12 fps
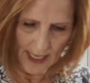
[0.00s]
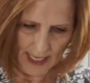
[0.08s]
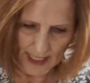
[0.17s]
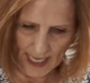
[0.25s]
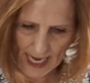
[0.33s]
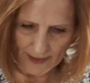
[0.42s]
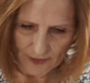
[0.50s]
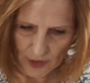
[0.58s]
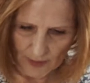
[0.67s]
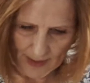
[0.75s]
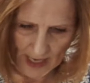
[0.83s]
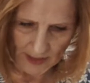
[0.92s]
And after
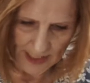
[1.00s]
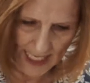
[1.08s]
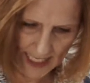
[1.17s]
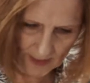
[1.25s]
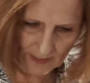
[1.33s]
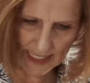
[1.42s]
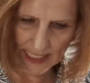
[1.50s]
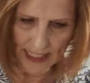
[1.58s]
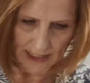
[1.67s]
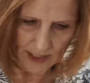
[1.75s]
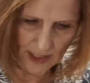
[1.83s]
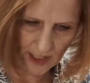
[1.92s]
about 10
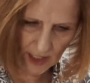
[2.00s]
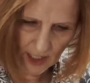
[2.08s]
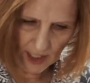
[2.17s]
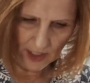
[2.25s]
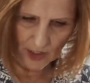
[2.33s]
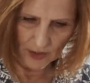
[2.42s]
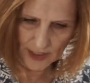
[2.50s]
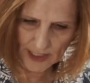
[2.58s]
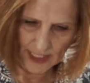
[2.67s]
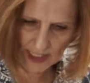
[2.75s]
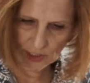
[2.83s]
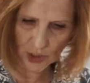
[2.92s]
minutes, you'll
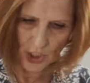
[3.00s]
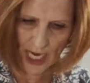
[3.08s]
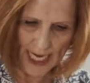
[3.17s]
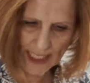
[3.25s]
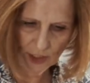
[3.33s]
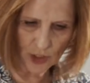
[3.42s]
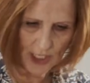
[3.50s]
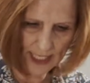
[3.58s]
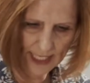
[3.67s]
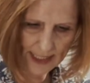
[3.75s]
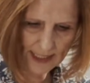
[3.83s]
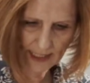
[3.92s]
see a change
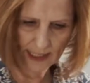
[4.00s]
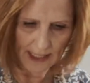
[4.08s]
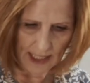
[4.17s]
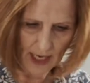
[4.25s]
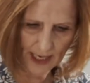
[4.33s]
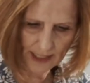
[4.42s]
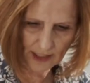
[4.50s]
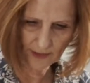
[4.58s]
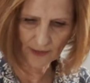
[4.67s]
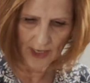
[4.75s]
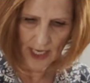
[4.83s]
in it. It kind of